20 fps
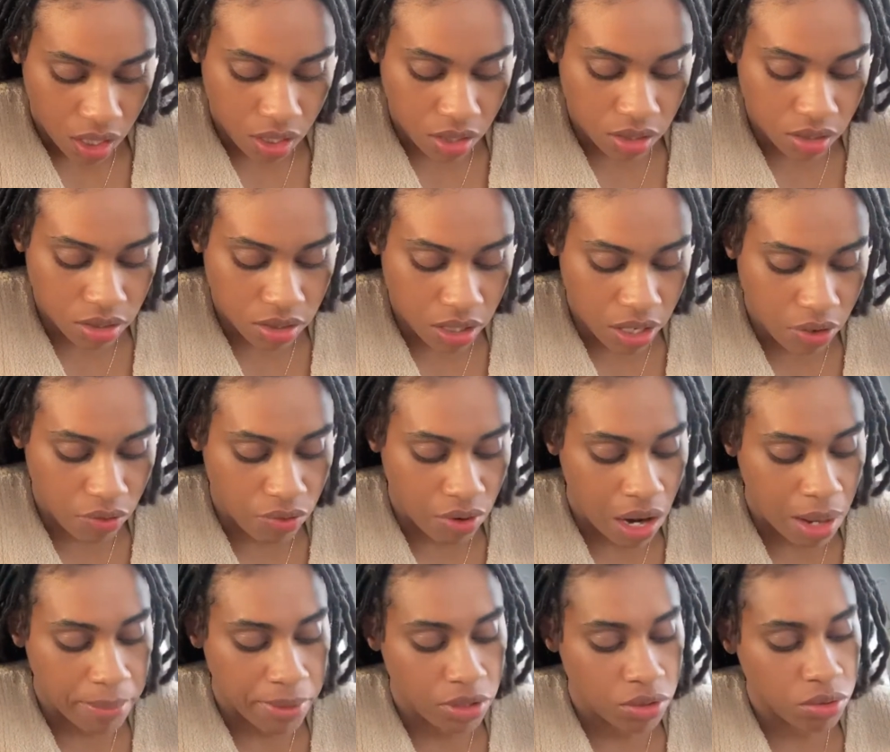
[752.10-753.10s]
looks like
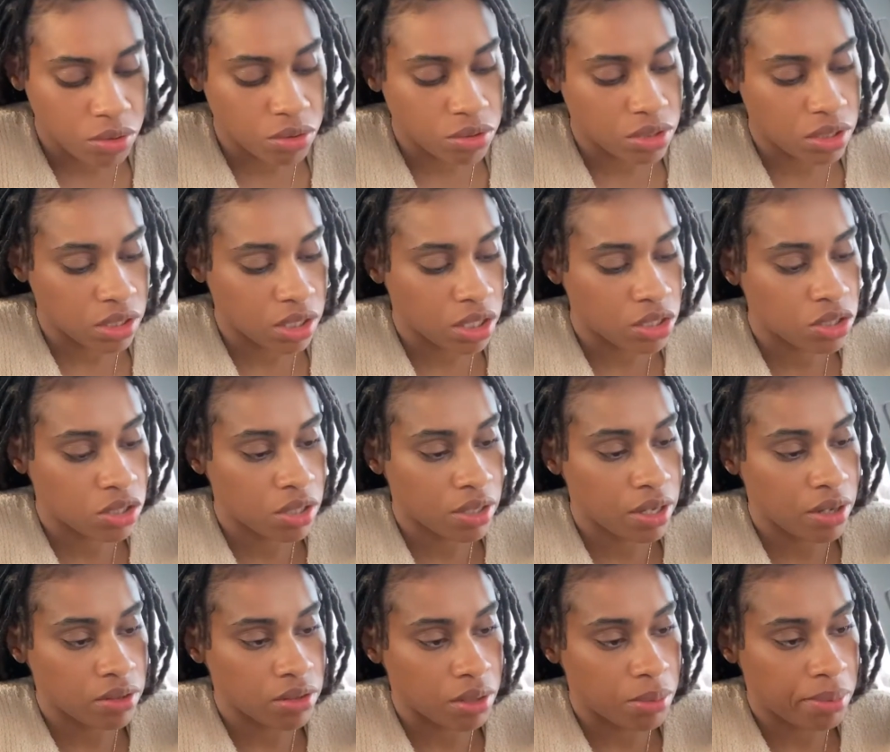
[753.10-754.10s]
ramen noodles if they took
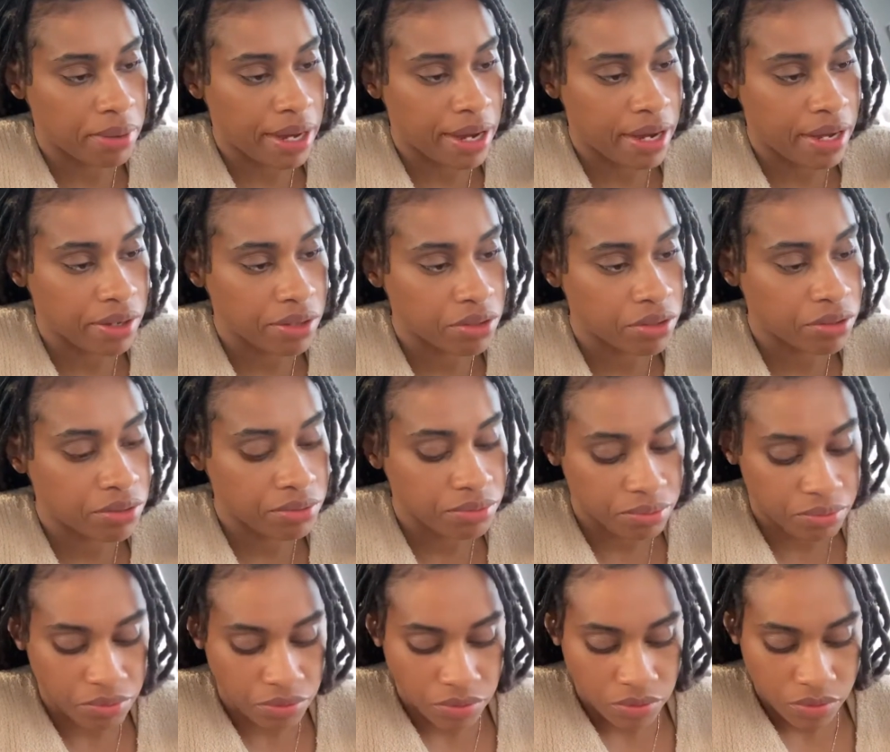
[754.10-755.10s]
out the pack
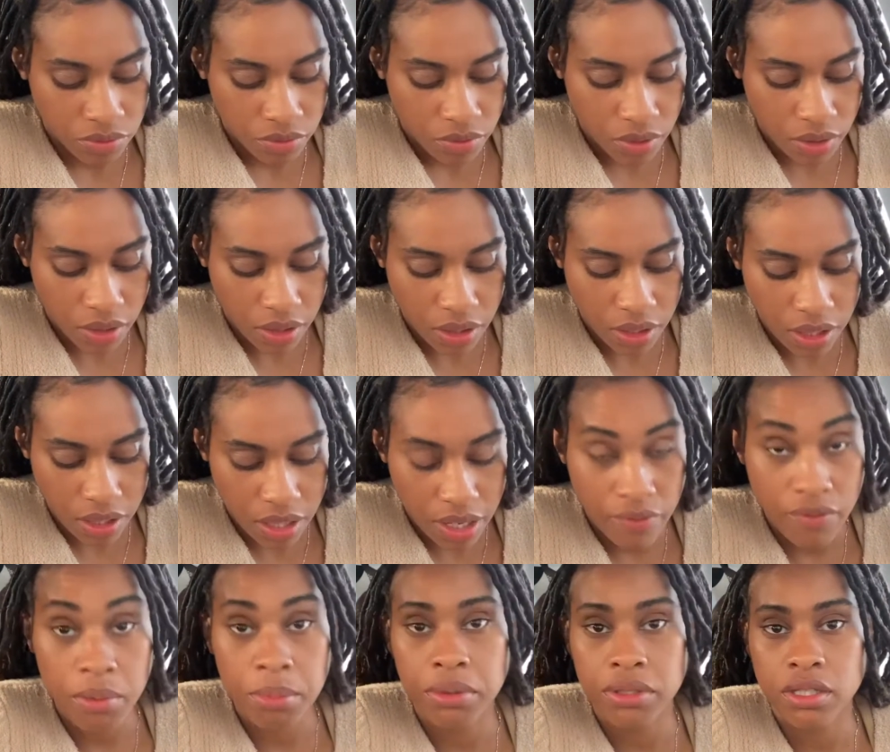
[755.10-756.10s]
and
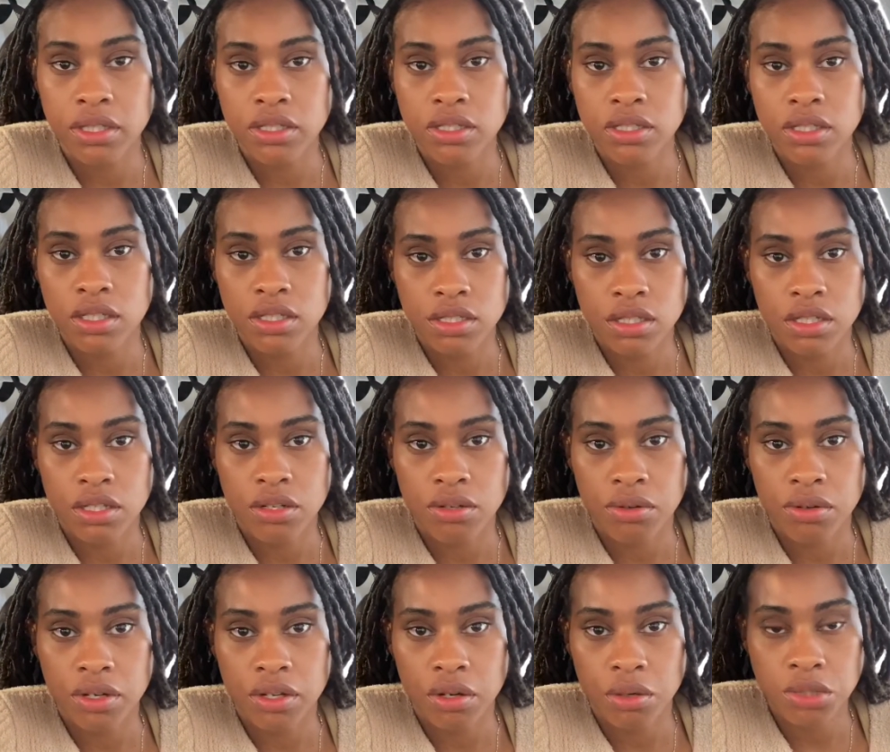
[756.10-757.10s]
never put the seasoning
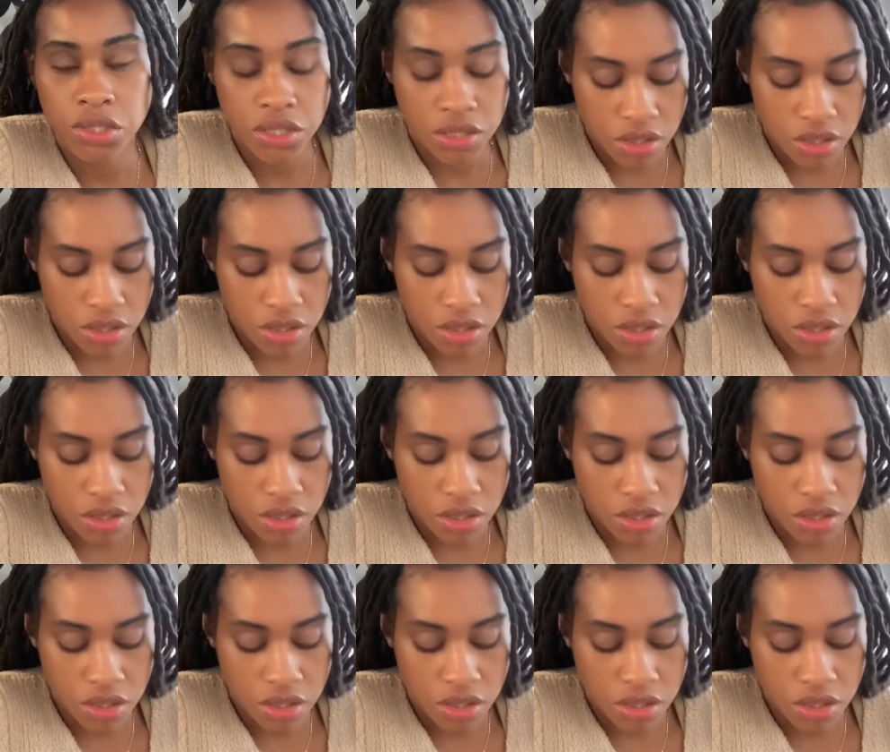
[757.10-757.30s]
on it. Oh, she's